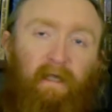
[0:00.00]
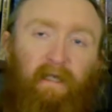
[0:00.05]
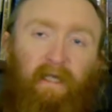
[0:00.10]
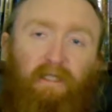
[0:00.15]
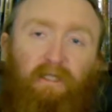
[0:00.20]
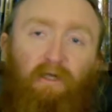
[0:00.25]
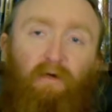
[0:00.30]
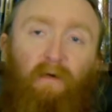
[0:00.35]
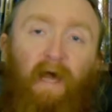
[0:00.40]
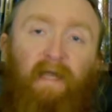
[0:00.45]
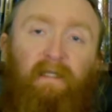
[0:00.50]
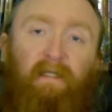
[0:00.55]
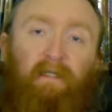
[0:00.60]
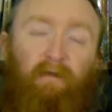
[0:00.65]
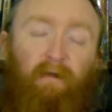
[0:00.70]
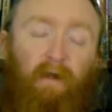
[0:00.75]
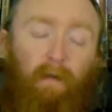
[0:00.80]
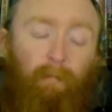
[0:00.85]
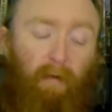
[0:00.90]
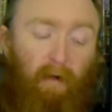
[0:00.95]
like a
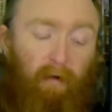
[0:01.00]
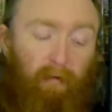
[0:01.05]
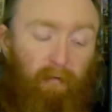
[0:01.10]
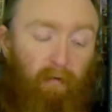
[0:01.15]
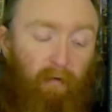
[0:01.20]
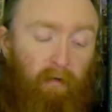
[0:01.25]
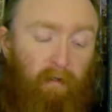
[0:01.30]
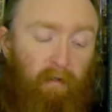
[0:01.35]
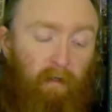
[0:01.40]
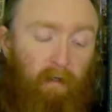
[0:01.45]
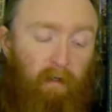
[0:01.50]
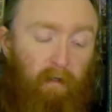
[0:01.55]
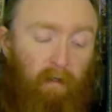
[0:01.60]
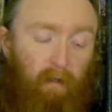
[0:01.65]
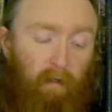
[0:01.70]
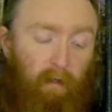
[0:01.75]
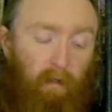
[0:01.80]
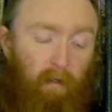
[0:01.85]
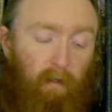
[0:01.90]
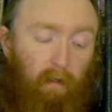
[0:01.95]
two-handed grip on a gun.
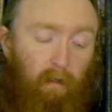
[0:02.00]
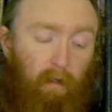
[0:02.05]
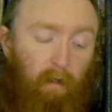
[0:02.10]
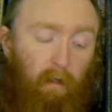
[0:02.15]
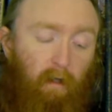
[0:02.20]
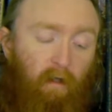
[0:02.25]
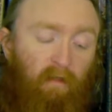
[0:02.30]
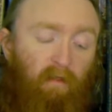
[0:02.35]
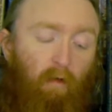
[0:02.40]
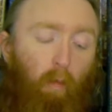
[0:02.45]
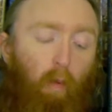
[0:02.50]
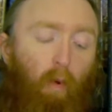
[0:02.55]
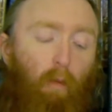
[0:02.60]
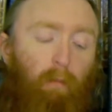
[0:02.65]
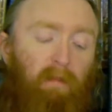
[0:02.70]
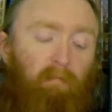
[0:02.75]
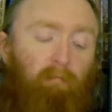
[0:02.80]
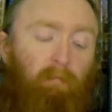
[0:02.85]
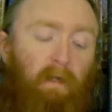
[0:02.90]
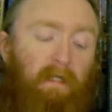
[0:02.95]
The
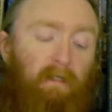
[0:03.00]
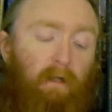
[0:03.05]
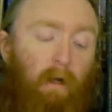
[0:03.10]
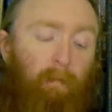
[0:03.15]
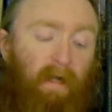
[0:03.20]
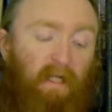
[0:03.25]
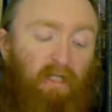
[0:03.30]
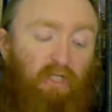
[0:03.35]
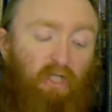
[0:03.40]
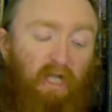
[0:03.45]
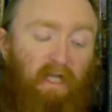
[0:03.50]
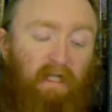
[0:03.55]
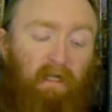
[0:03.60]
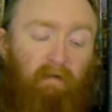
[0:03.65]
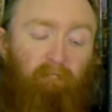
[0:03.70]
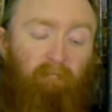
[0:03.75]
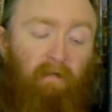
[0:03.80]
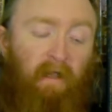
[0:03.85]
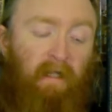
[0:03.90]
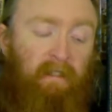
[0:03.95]
warmth beat on my
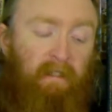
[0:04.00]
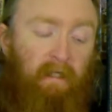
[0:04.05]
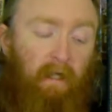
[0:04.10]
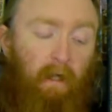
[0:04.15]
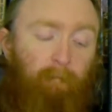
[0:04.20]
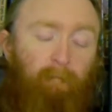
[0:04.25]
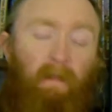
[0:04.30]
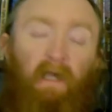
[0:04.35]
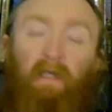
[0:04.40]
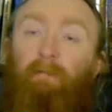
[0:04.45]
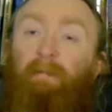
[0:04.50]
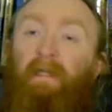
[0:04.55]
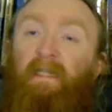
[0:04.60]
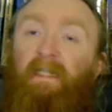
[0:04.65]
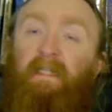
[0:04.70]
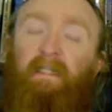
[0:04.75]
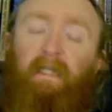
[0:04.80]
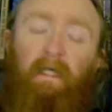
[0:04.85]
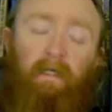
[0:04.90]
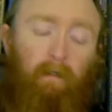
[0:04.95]
chin and face, making me
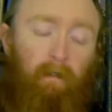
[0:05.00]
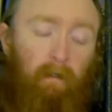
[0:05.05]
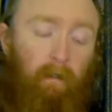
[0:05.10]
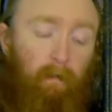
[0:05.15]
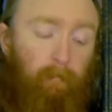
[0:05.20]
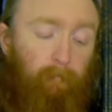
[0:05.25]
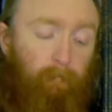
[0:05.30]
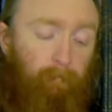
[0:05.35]
dizzy.